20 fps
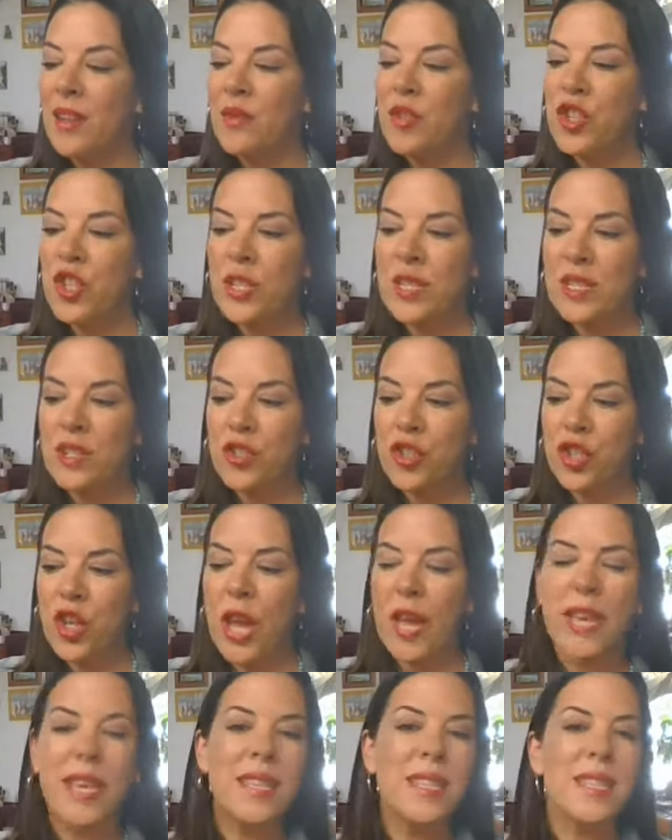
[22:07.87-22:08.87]
Just
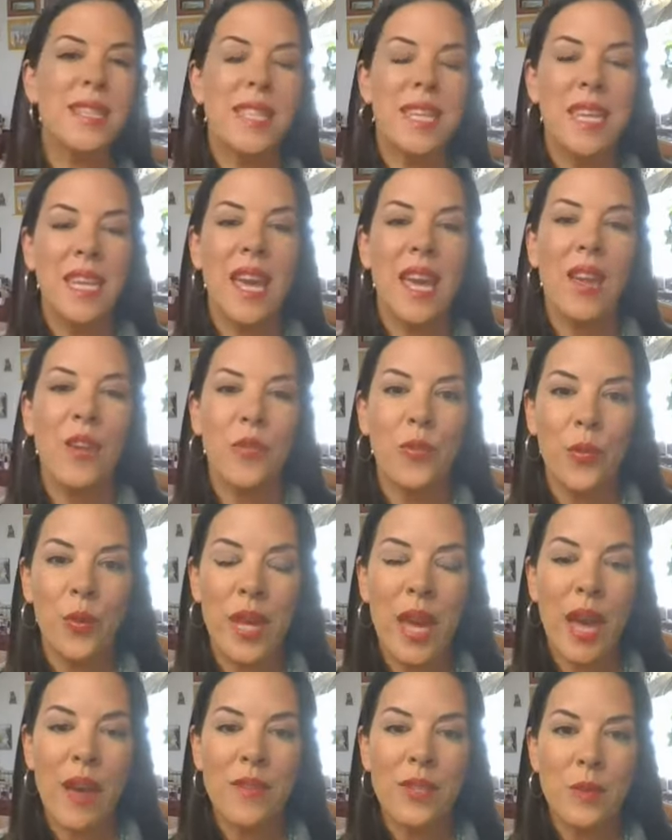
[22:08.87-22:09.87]
check and see if
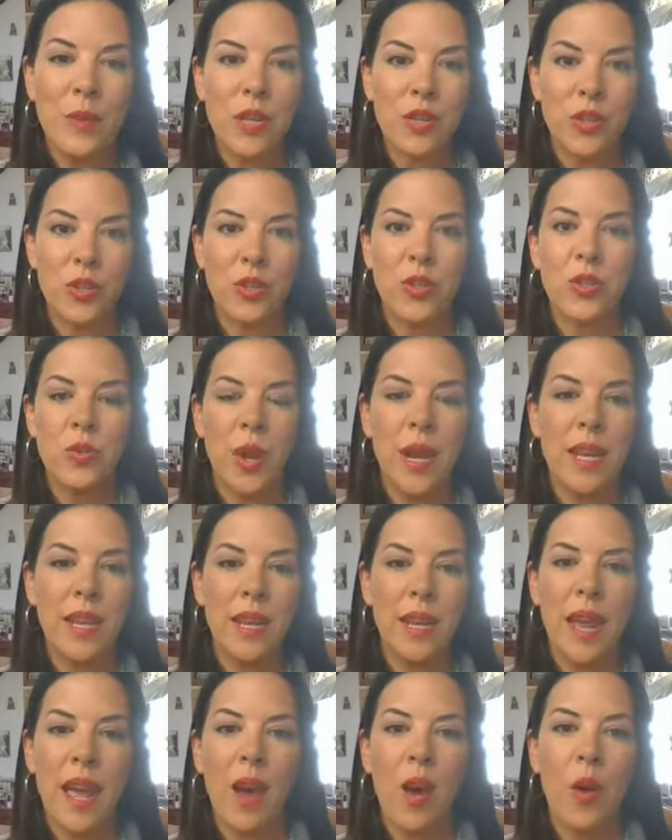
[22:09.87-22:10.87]
we have specials right
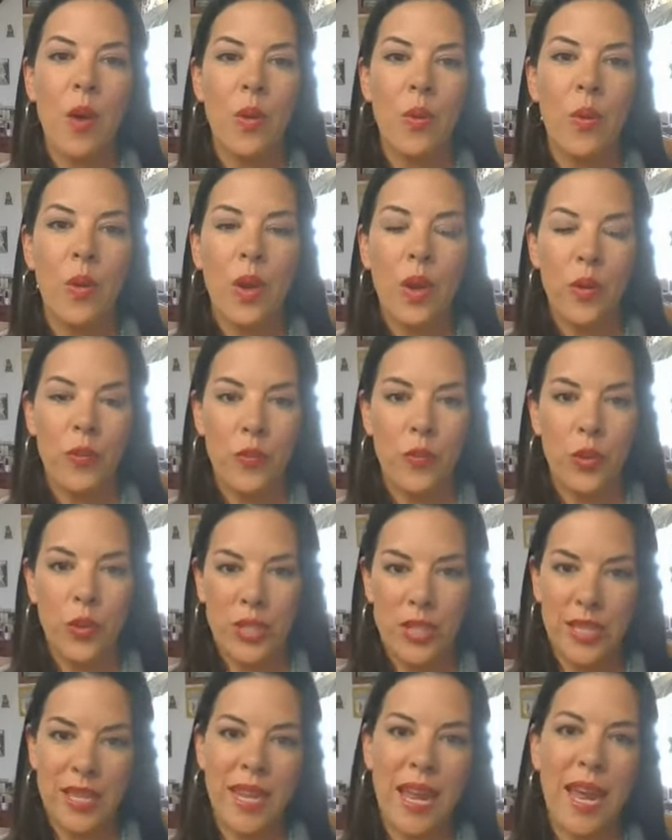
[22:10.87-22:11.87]
now. For
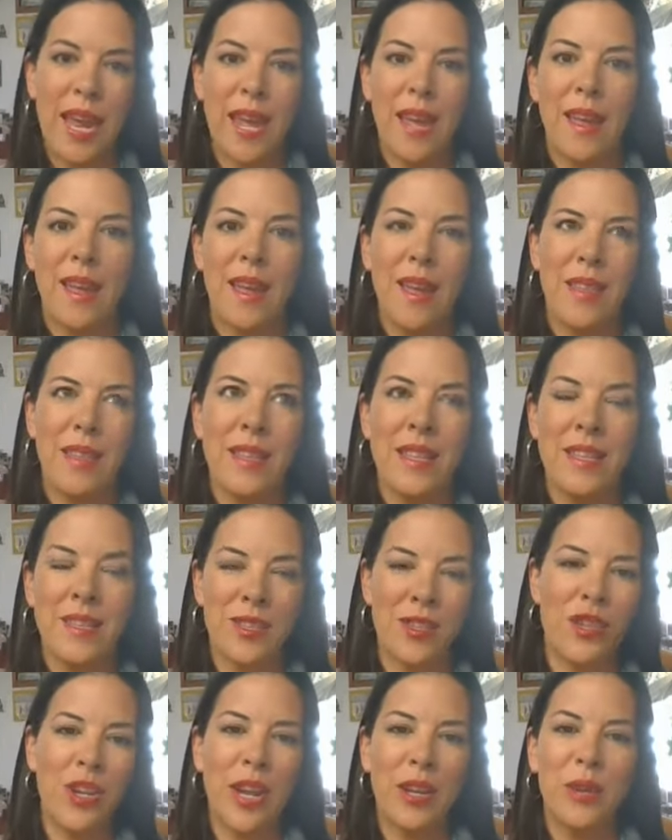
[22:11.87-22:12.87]
today,
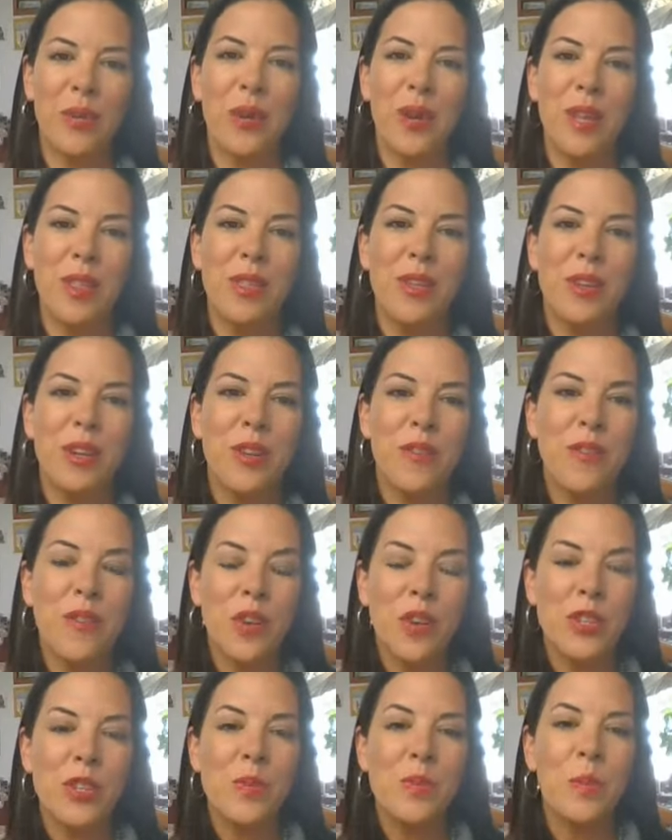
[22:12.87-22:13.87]
it's January
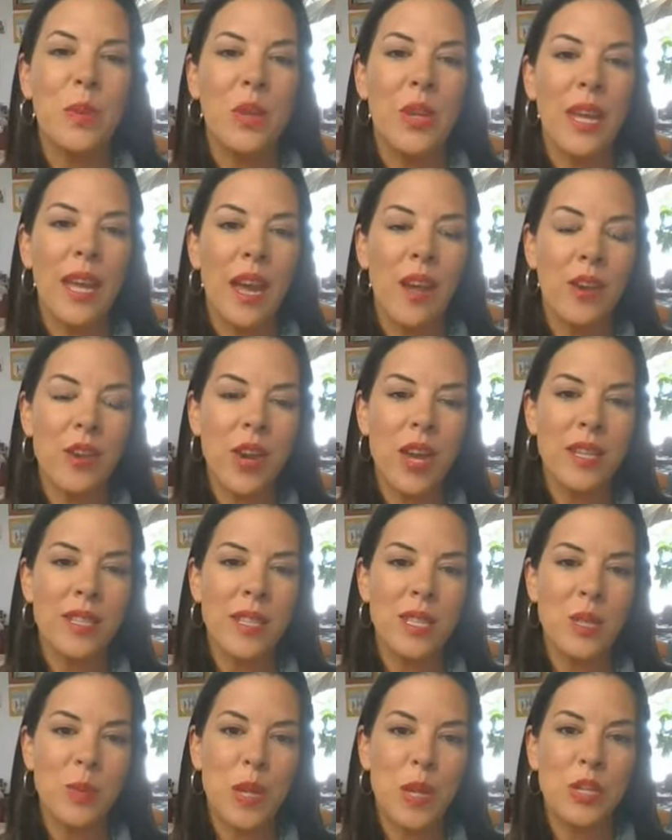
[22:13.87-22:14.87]
31st. Beautycounter has
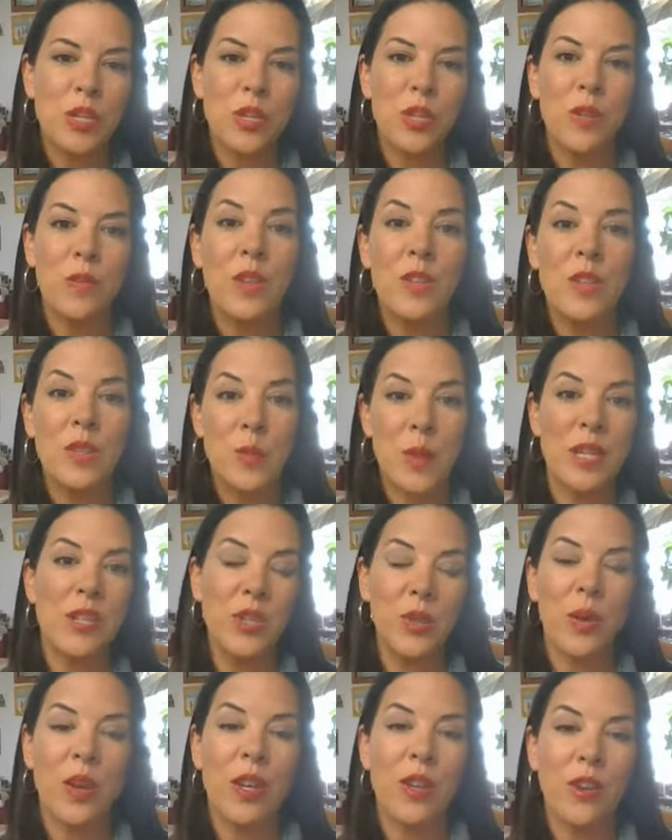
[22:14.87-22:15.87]
a special. If you spend
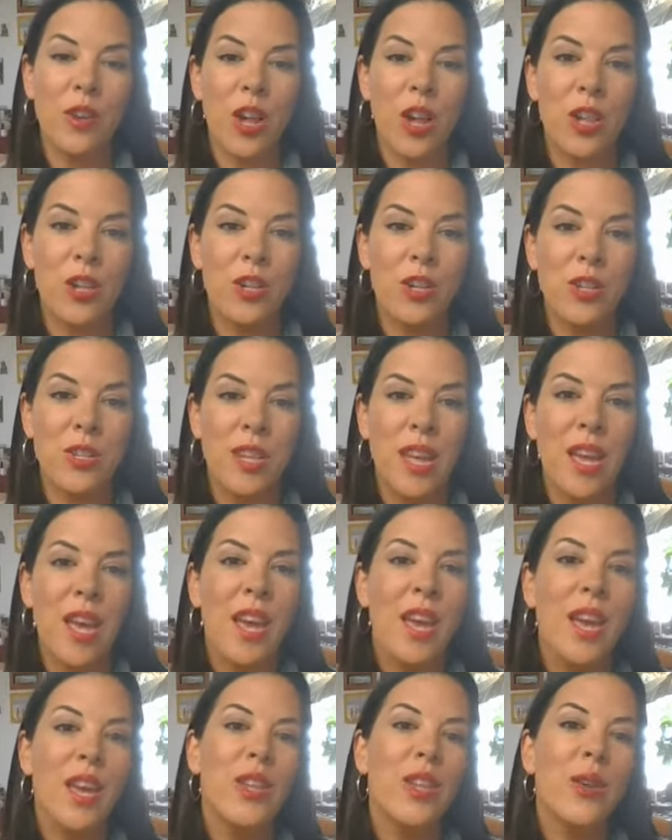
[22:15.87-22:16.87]
$200,
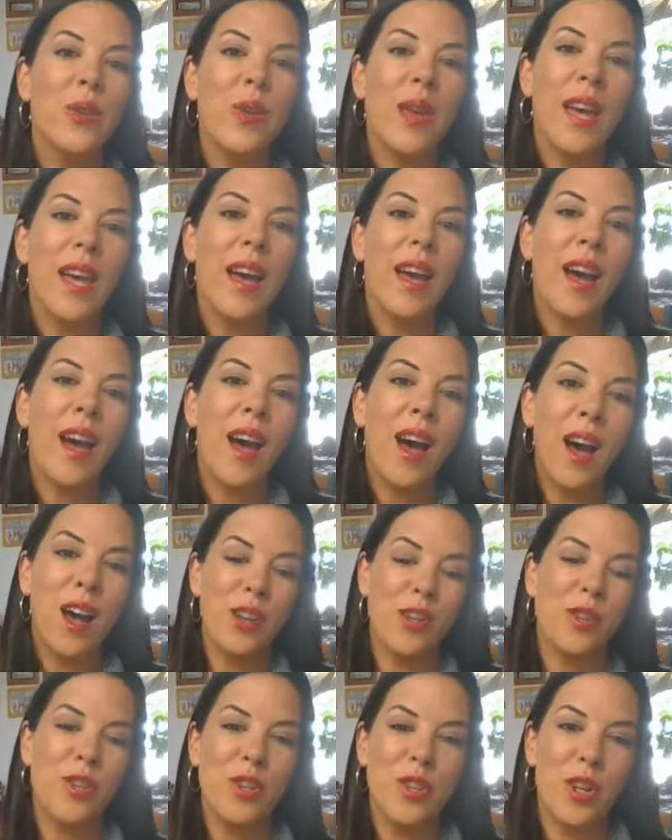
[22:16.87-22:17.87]
you get
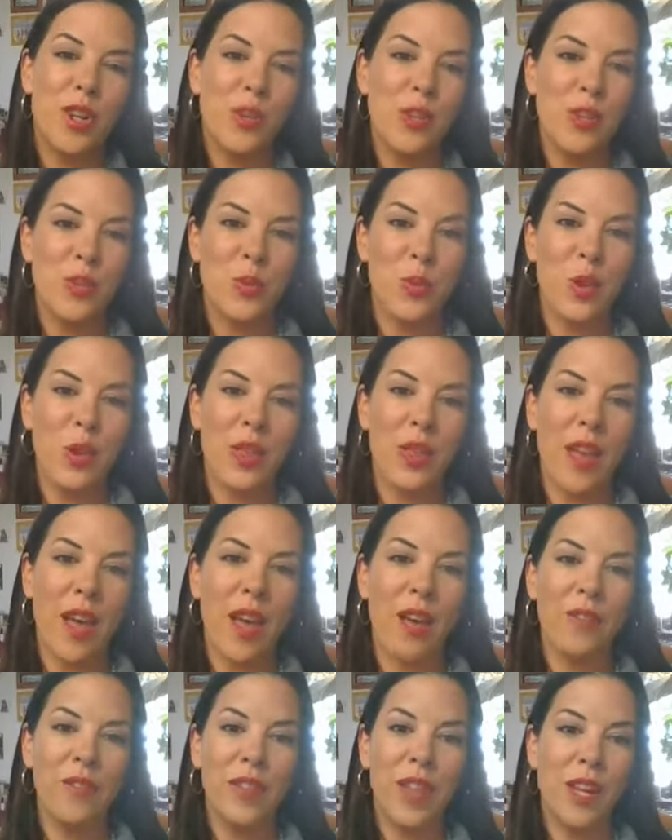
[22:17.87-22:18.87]
$100 worth
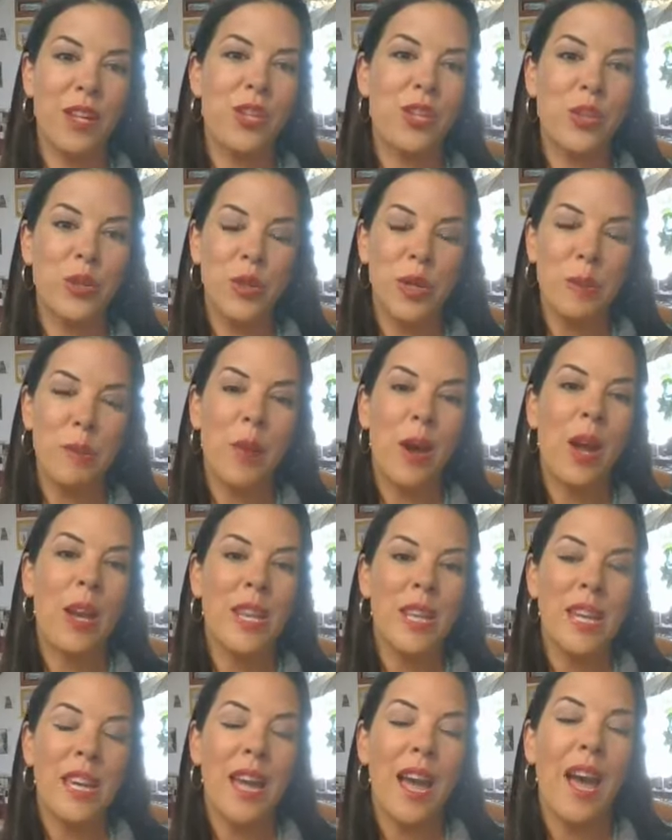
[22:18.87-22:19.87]
of luxury
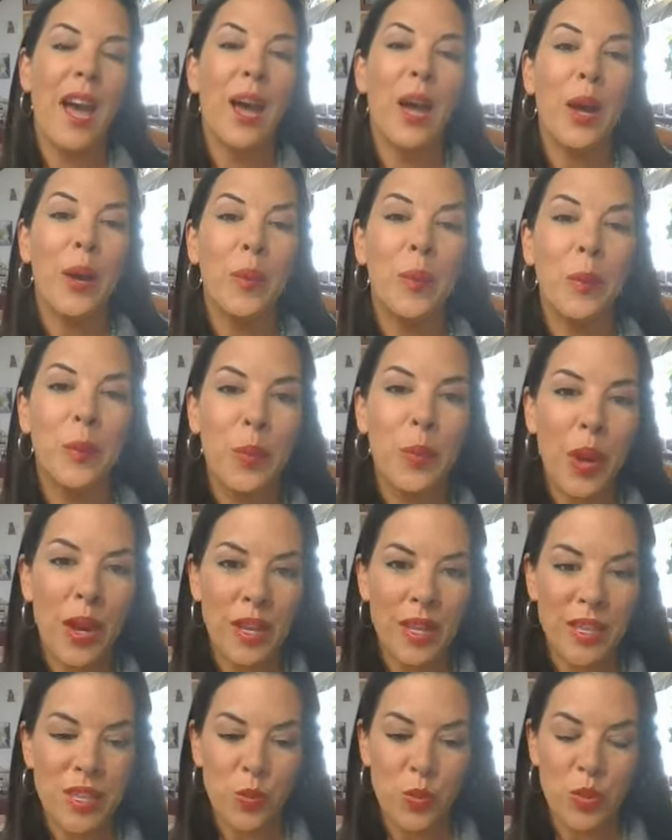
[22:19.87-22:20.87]
body
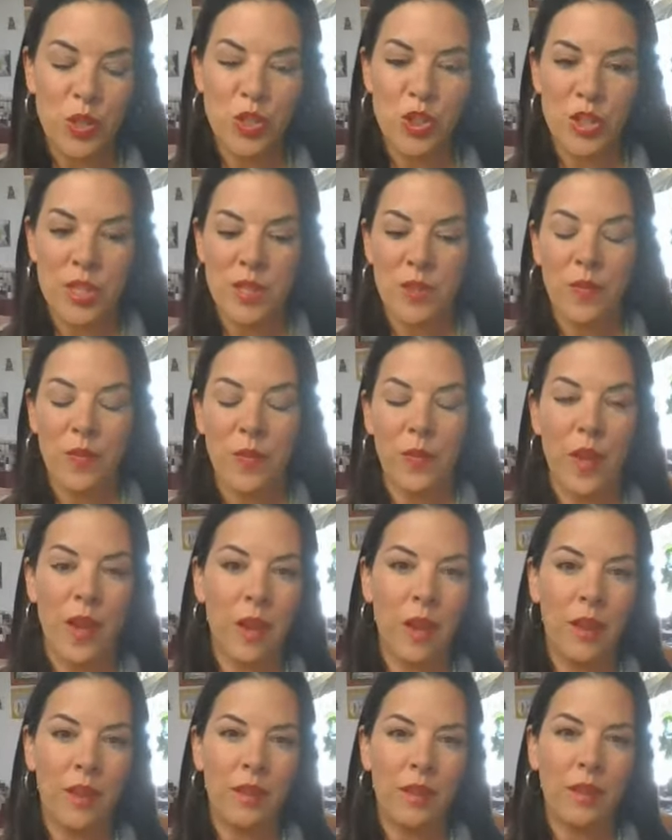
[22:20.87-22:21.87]
products, which is
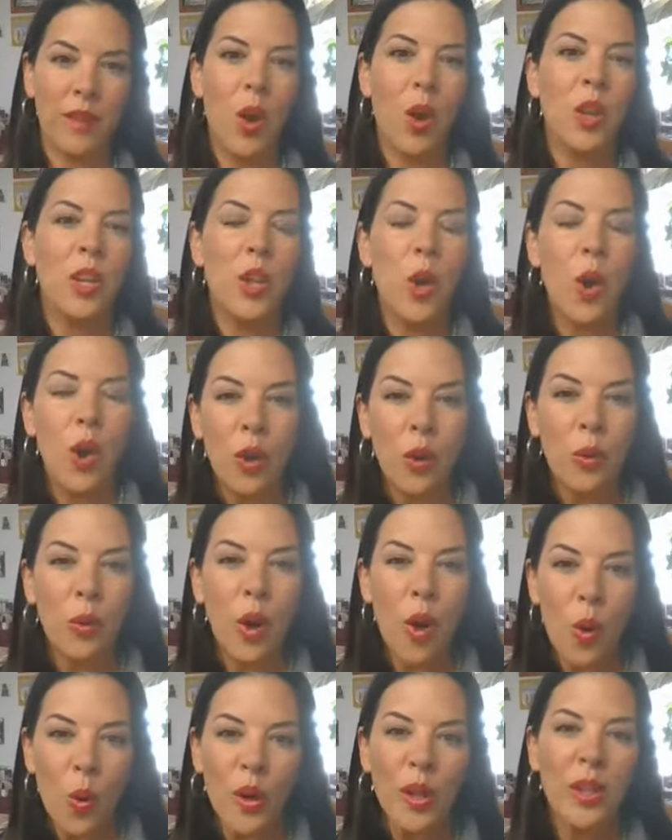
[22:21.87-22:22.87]
an
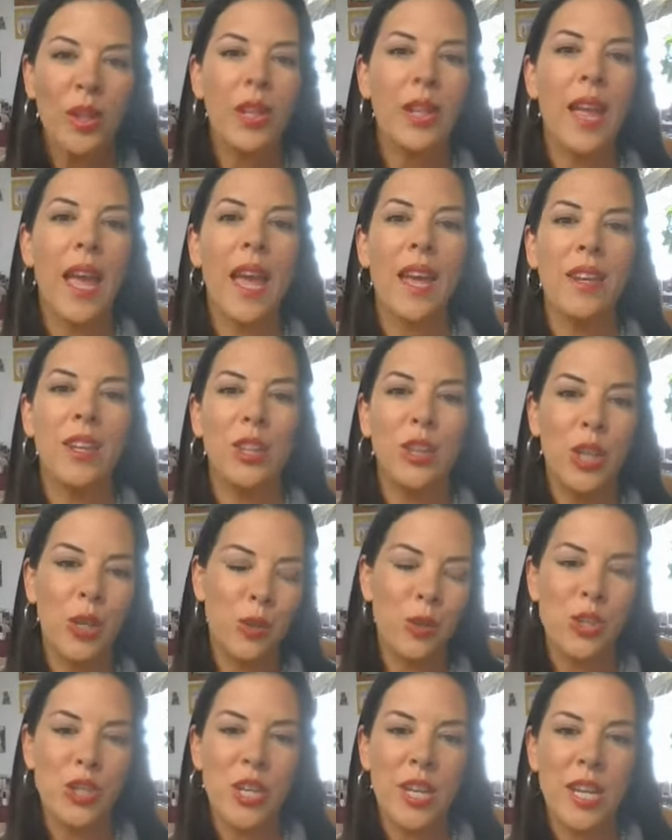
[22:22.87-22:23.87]
oil and a
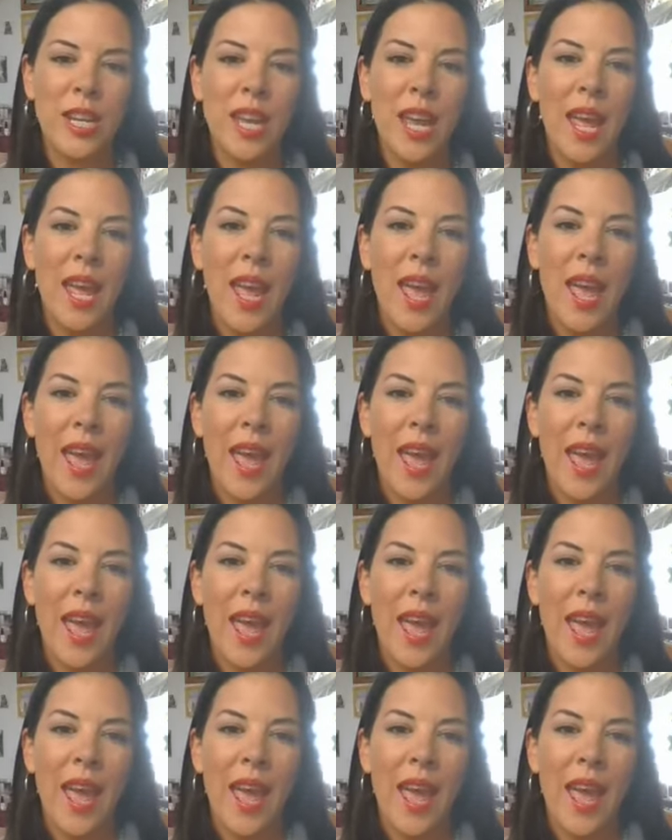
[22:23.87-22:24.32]
lotion.